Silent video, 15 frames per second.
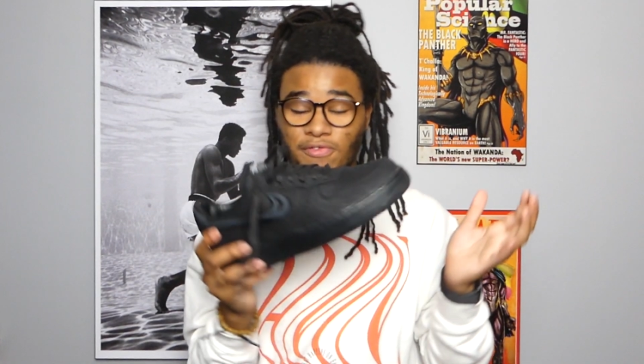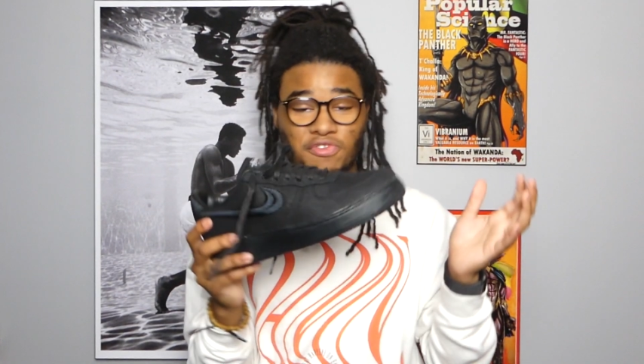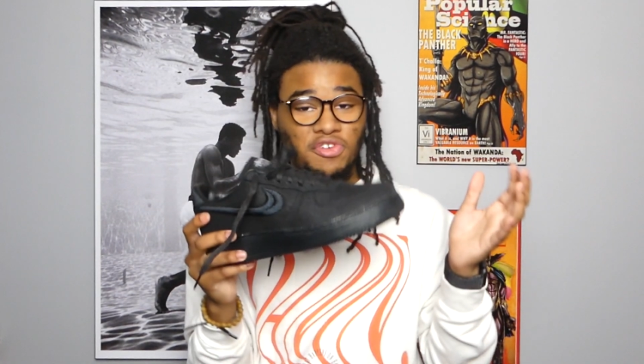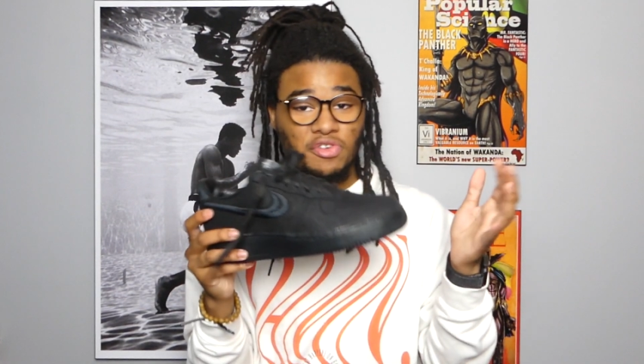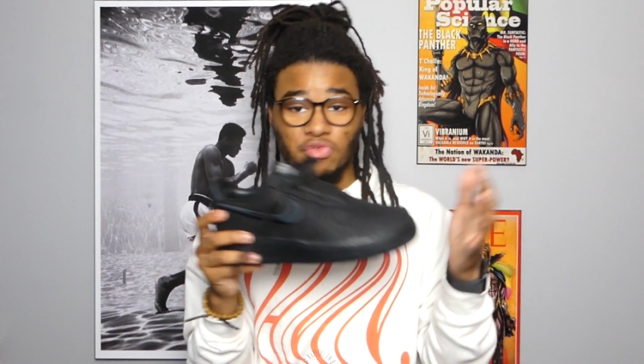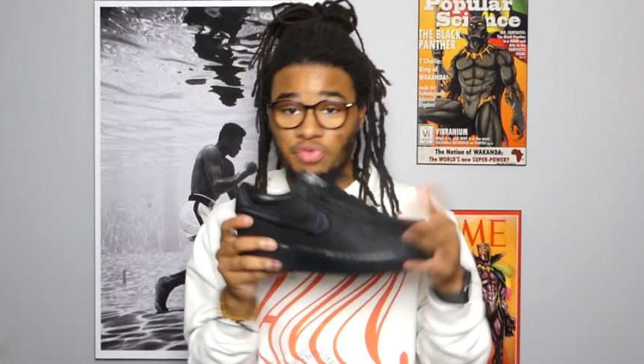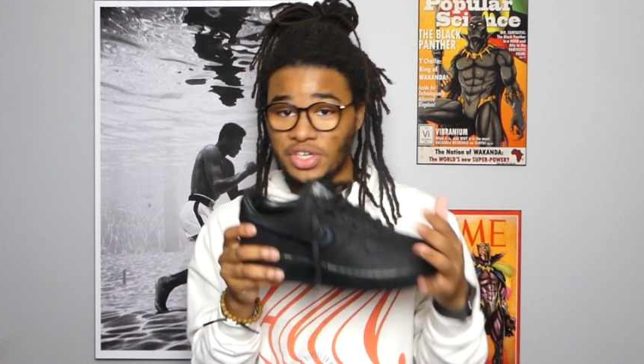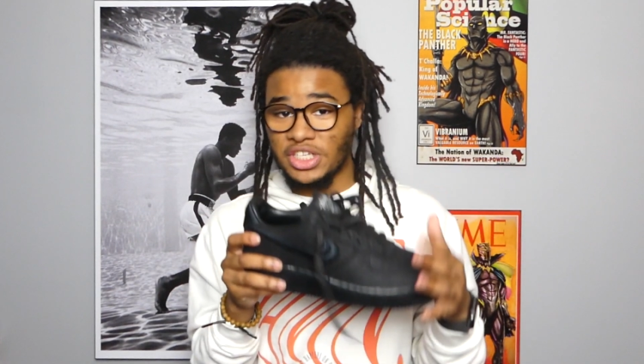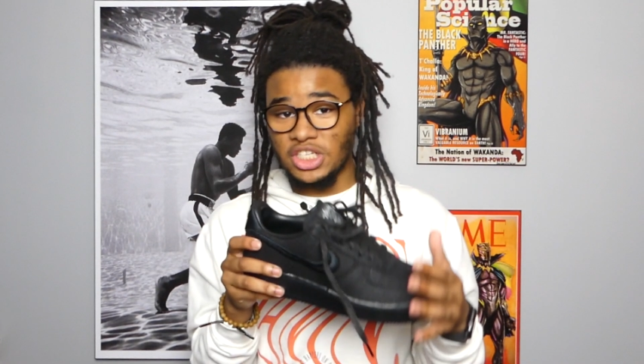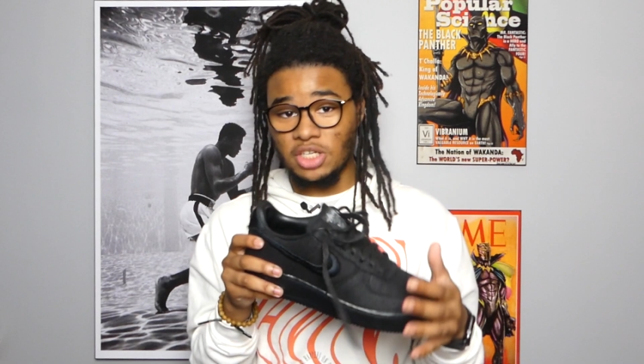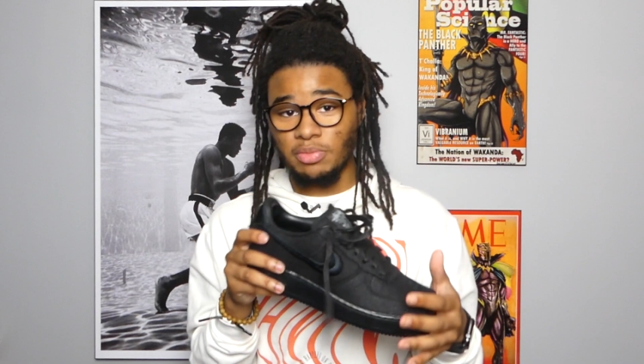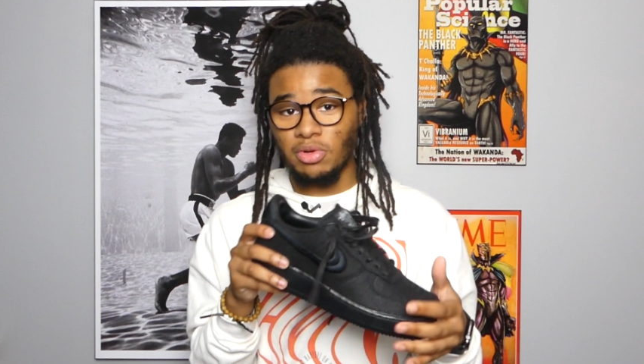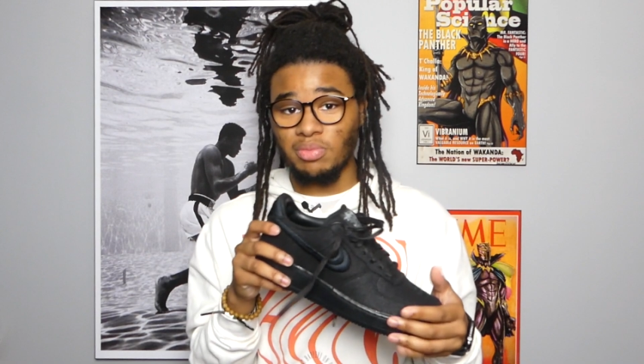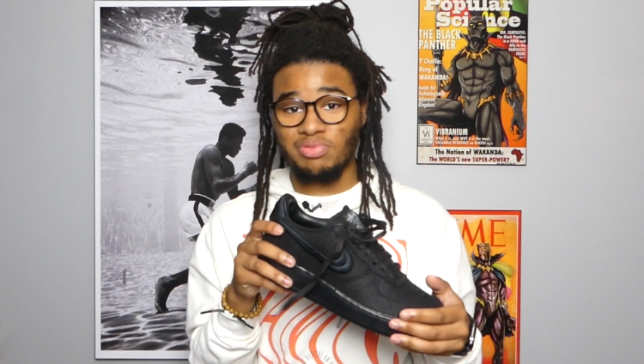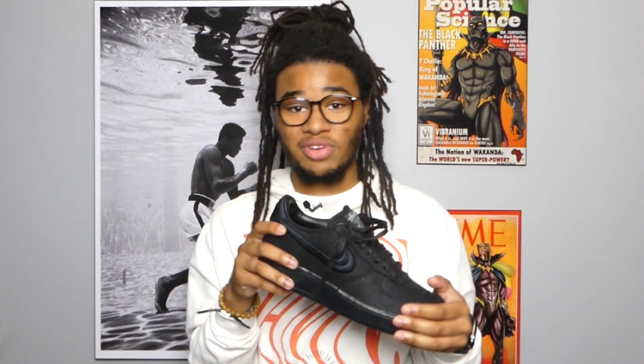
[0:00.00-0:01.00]
for a
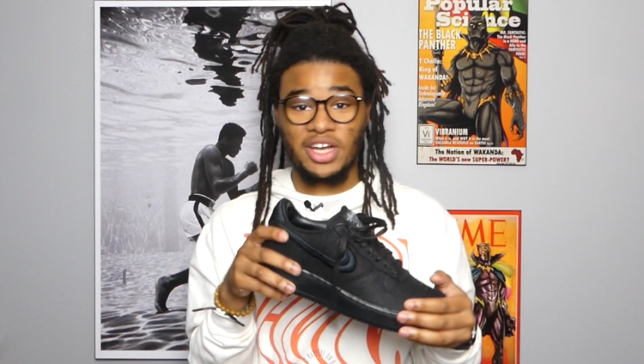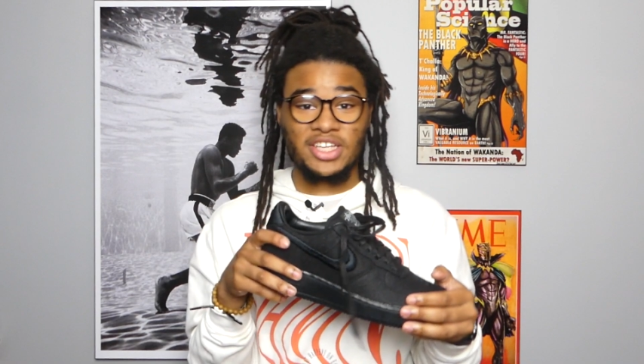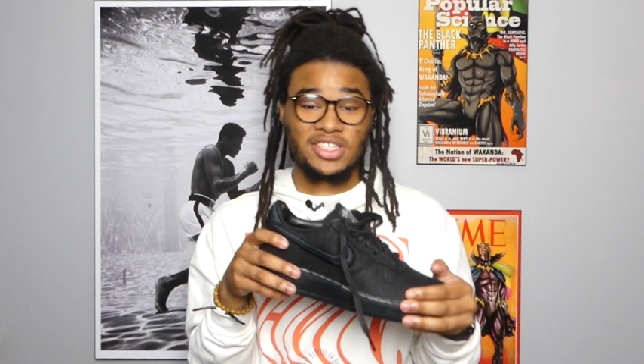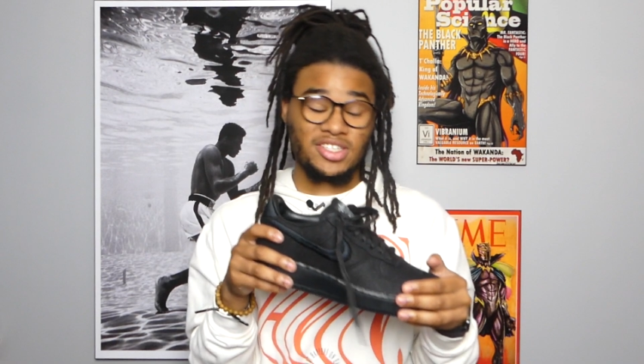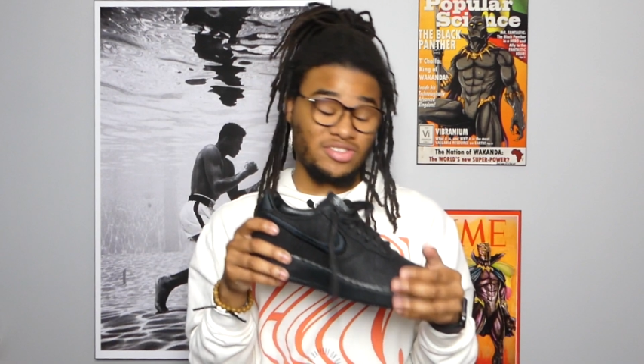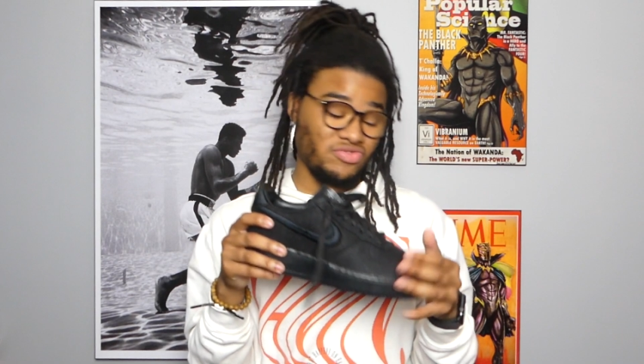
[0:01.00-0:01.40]
reasonable price,